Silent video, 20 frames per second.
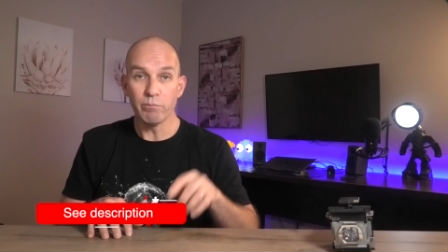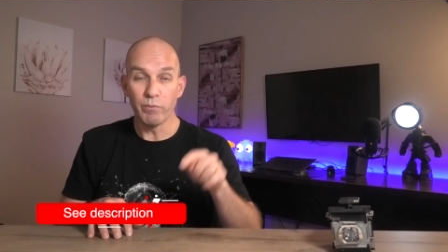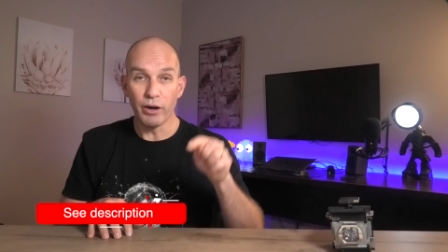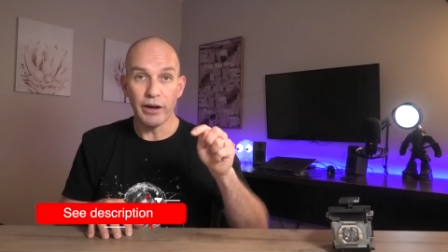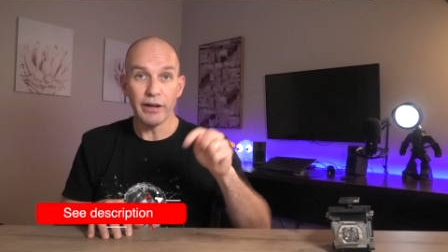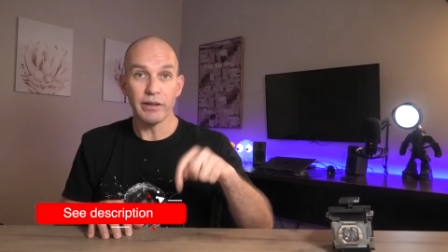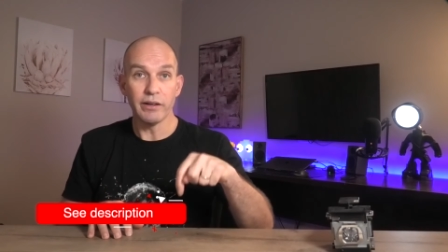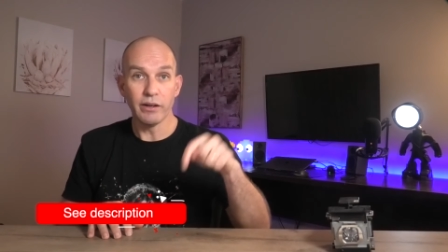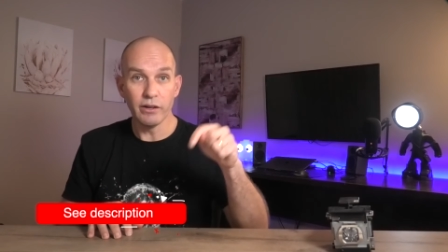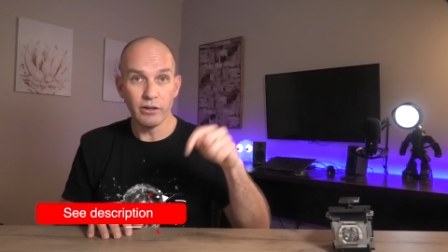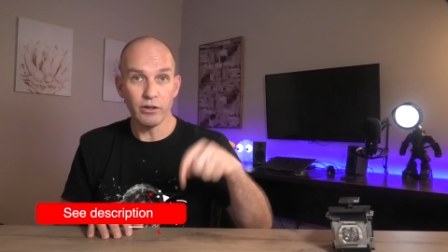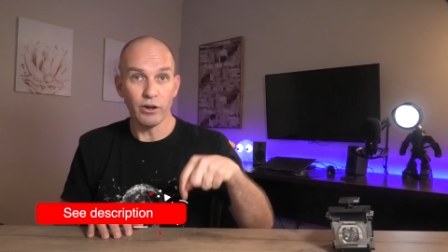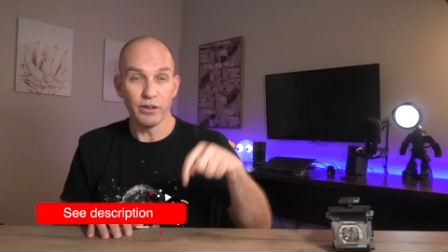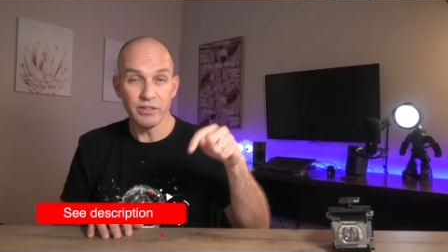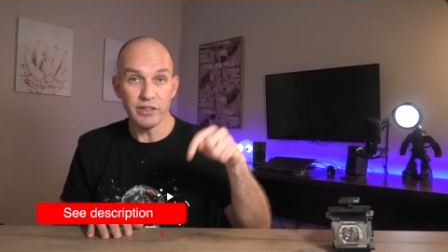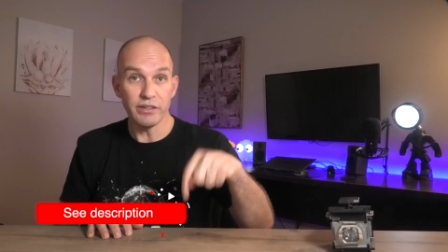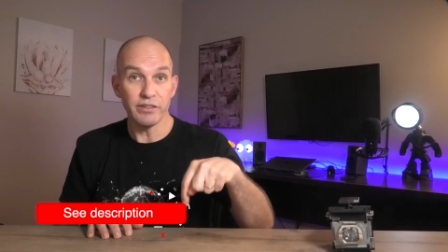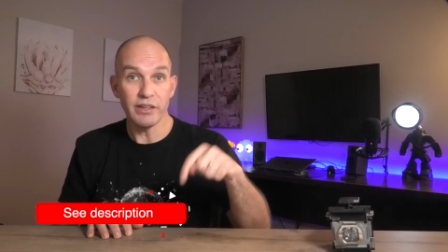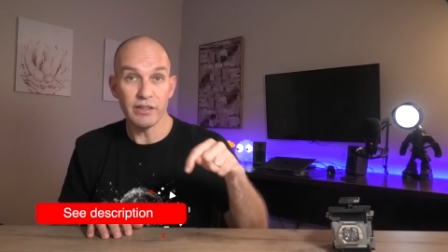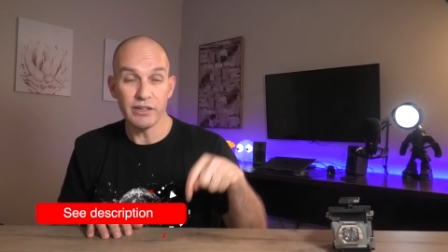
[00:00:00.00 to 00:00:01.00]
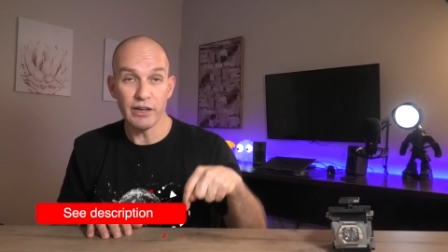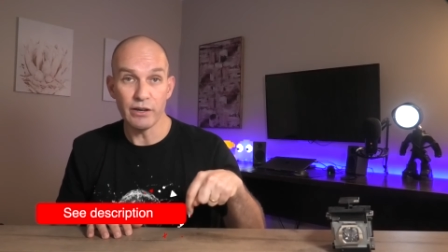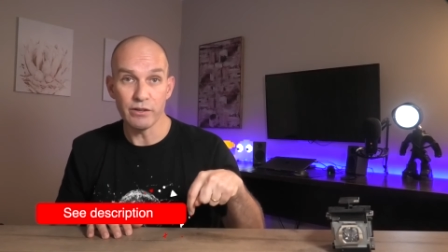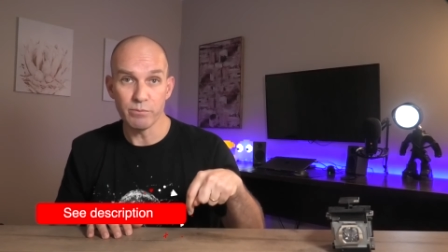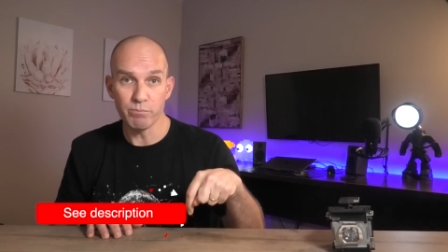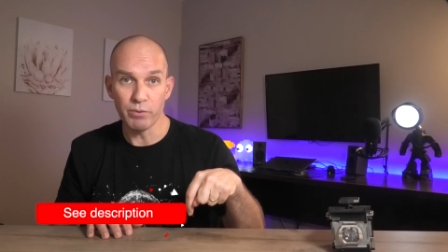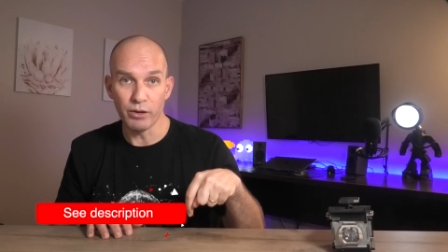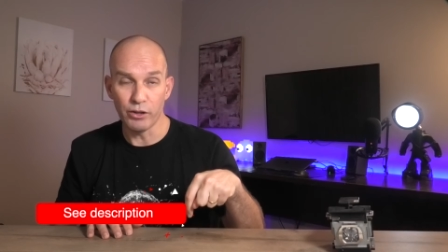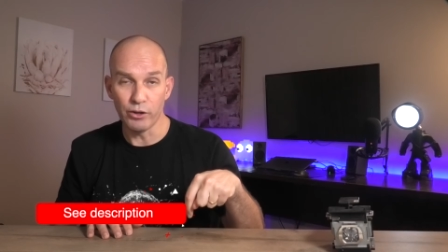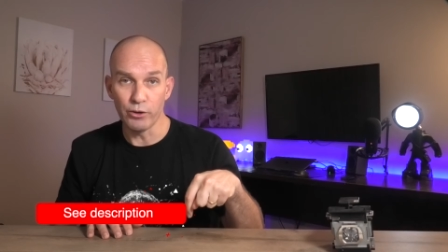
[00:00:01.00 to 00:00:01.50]
My contact details
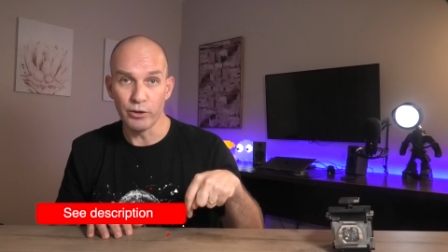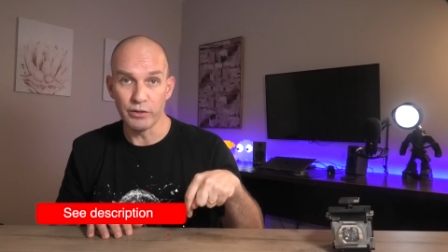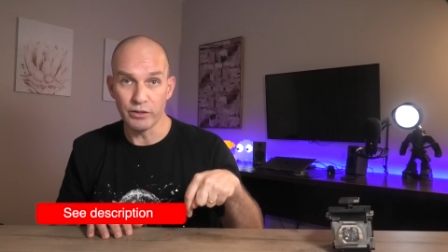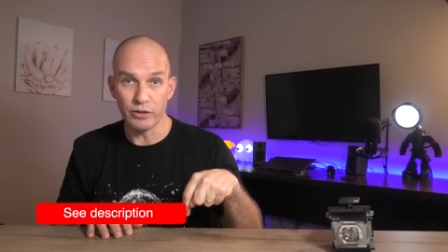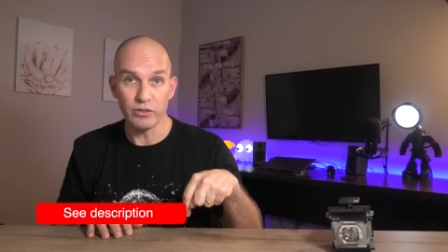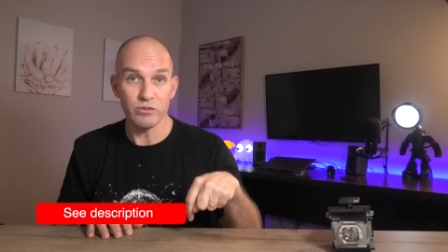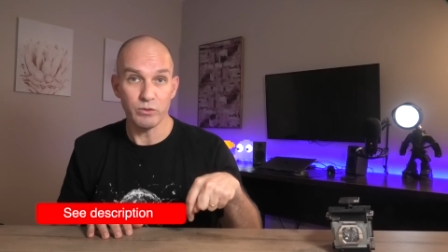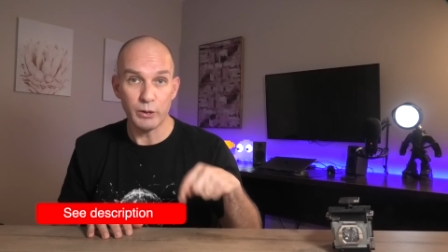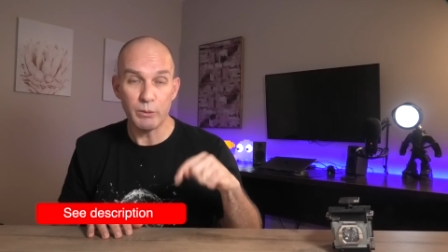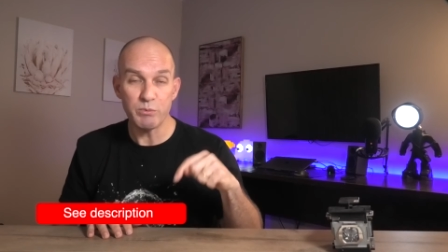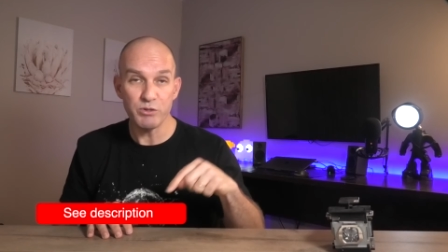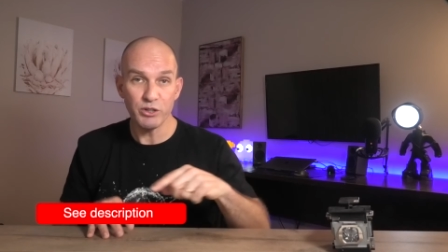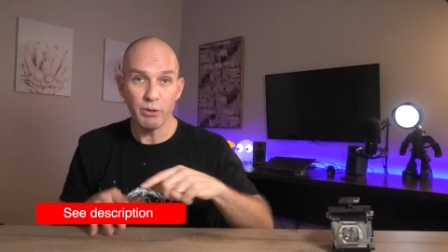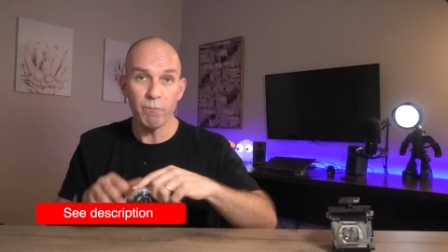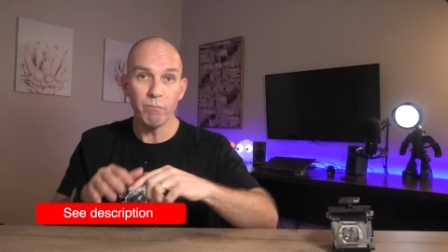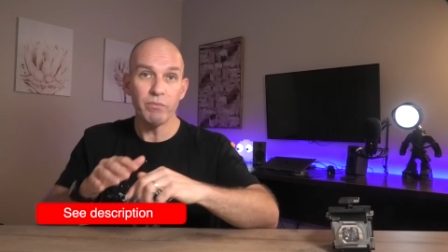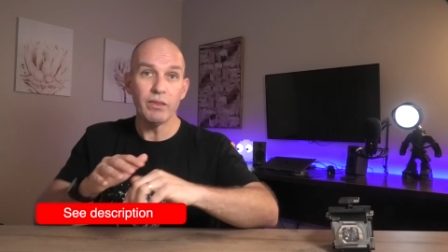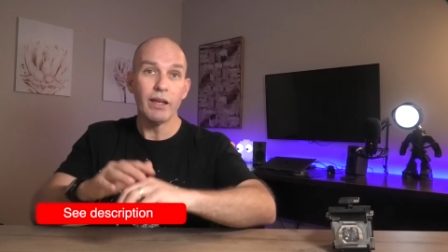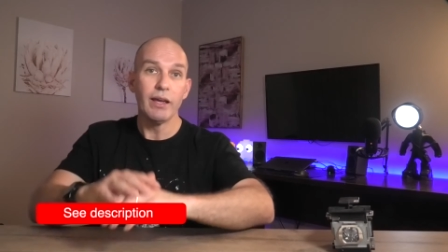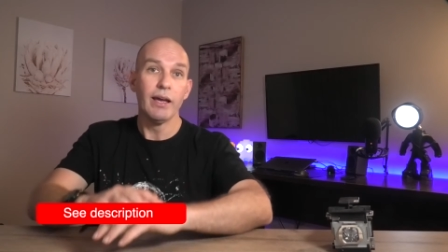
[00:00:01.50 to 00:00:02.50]
below in the description,